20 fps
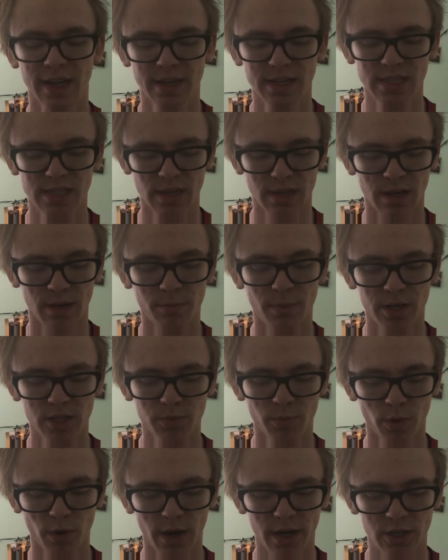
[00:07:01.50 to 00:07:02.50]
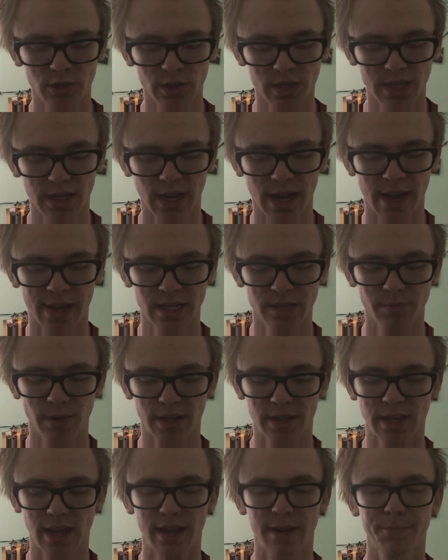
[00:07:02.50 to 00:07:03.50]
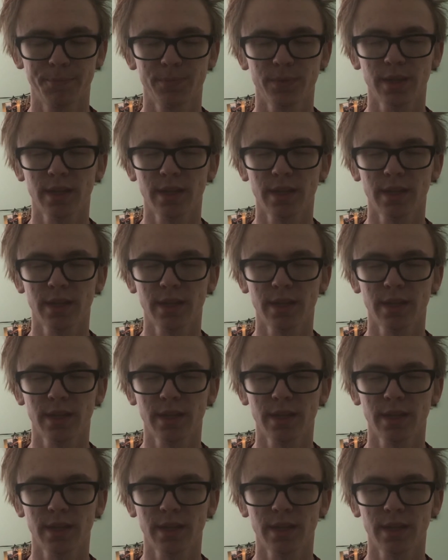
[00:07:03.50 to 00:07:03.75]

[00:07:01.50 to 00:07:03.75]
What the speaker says: it's a much more interesting aspect that